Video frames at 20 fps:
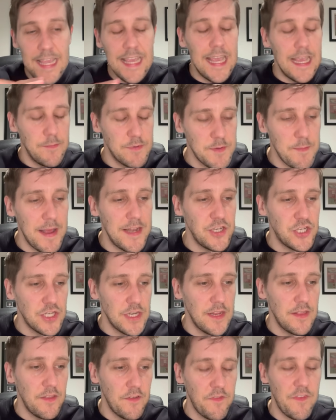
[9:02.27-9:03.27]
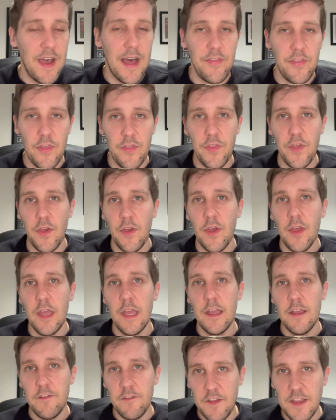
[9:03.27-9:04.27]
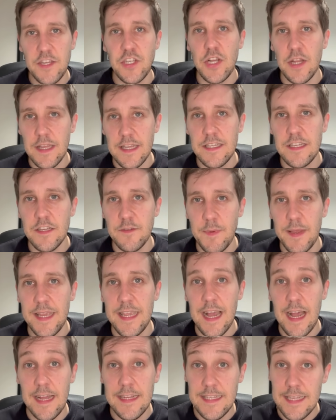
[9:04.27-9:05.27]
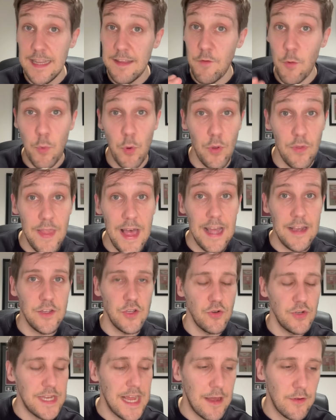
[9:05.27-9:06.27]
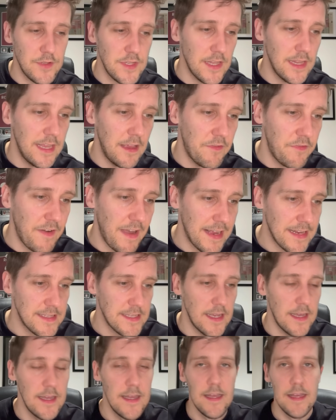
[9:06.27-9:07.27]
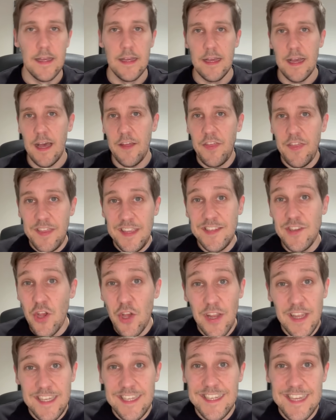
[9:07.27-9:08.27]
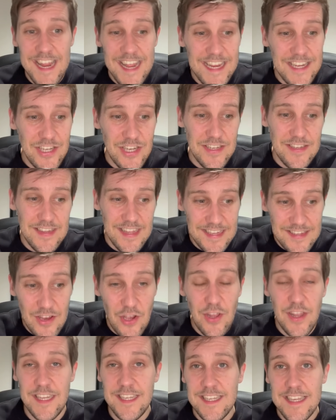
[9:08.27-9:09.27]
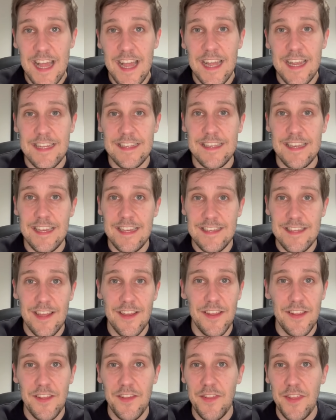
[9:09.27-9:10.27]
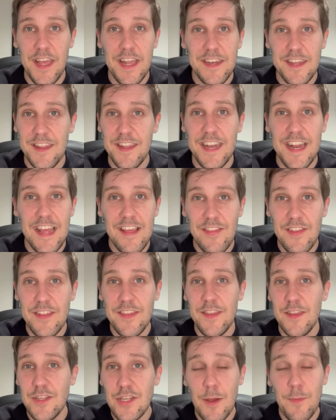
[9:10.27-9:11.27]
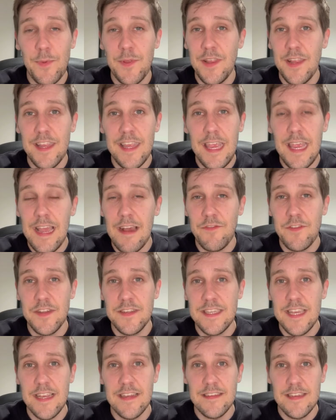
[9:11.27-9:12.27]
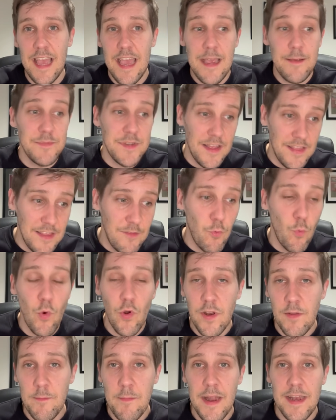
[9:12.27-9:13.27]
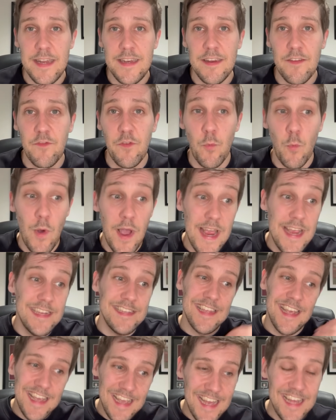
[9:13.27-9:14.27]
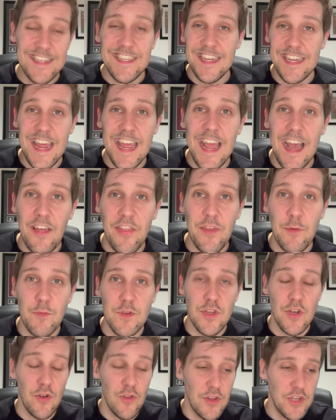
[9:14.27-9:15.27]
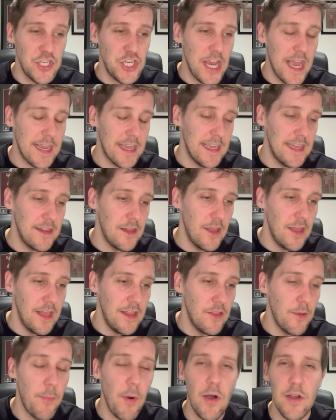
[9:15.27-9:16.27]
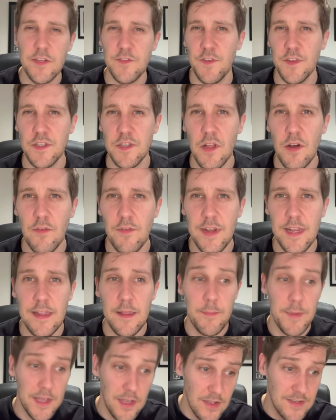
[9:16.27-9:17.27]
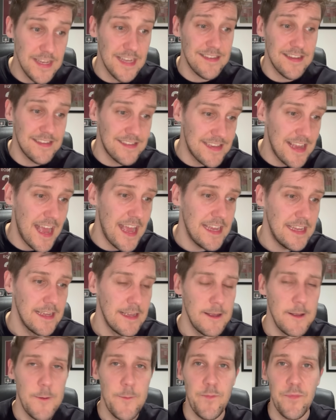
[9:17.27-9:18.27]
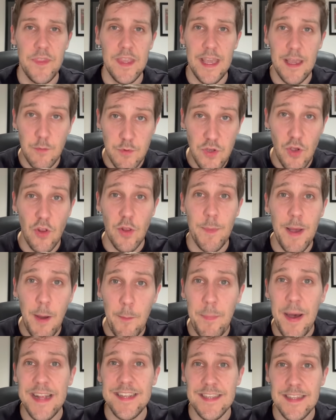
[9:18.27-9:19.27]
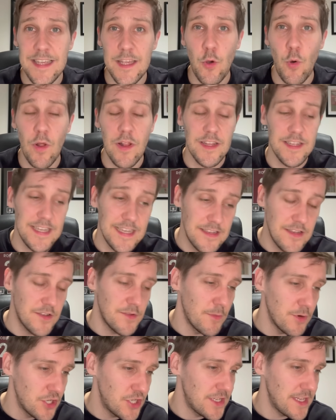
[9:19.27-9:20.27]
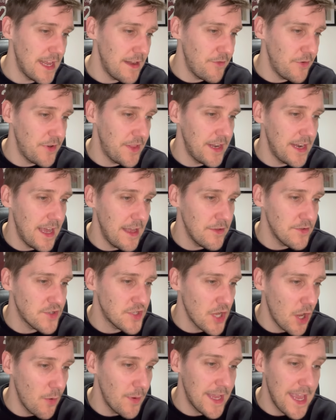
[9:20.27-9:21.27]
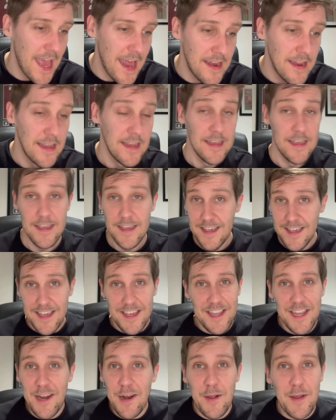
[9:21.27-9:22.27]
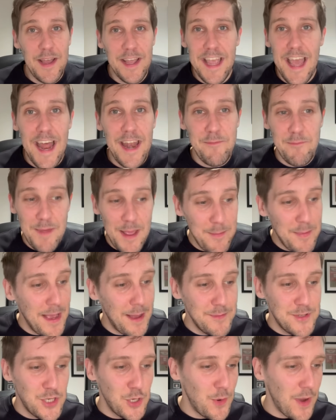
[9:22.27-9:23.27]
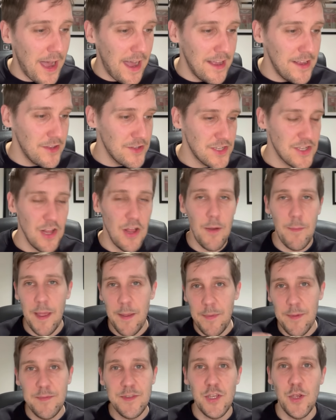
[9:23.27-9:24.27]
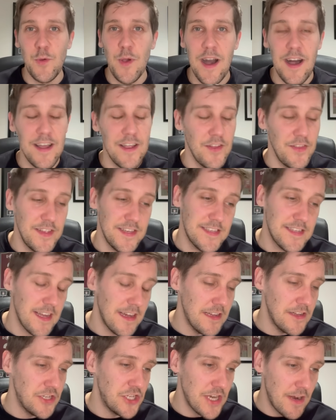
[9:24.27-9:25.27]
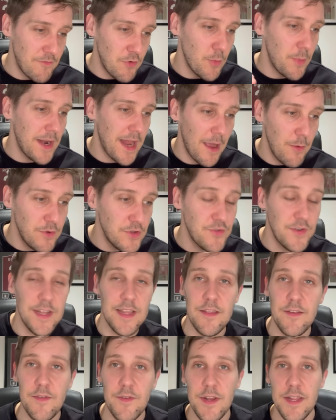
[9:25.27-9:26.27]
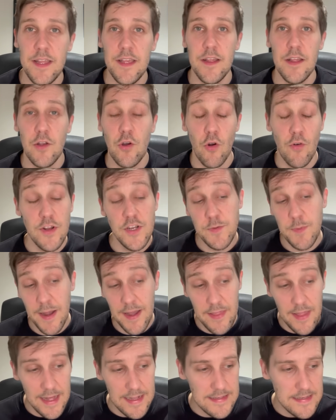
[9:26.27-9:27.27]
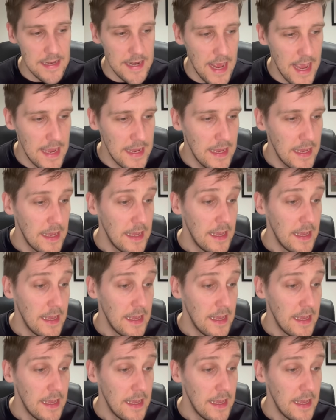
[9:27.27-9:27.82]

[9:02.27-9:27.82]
keeps mentioning the fact that the fixture list has been kind to Liverpool, and that is undoubtedly a factor, I think these early stages, these early signs, is that at the end of the day, the top of the league after six games, and they've won in many different ways. And today, I think, was another check in the box for Slot, really, because, as I say, it was all about battling qualities as much as everything else. So again, you know, again, maybe I'm too high on Slot, maybe I'm too high on this start in general, but I was really, really encouraged by that today.